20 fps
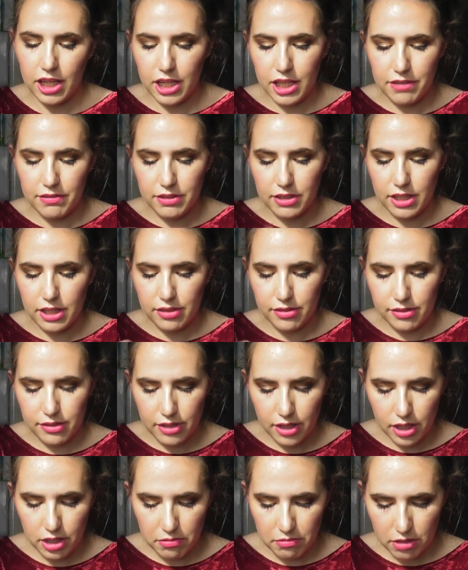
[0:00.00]
Even the
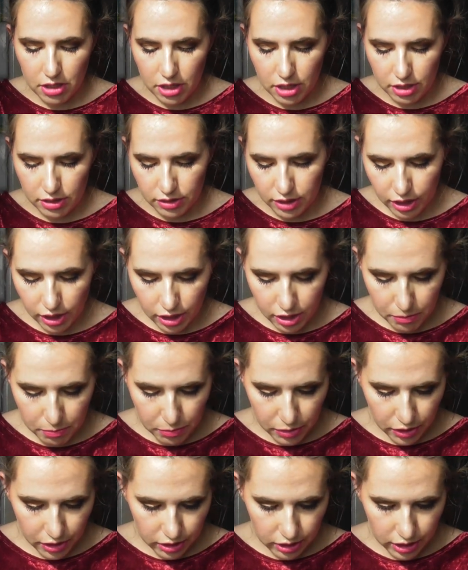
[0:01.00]
inside of it is like a
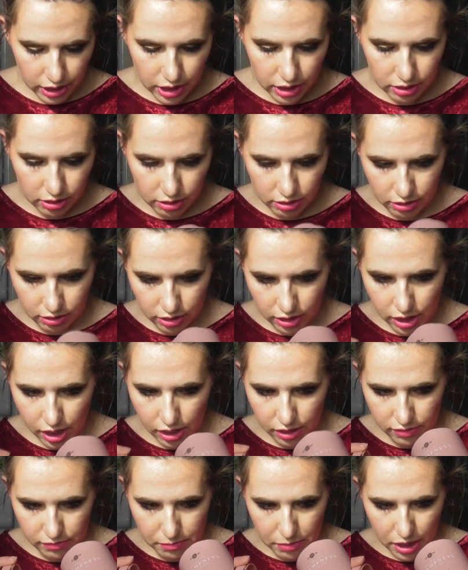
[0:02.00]
pearly
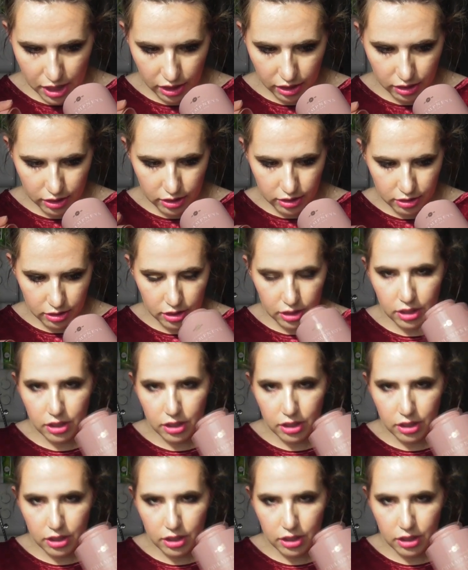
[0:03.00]
kind of pink.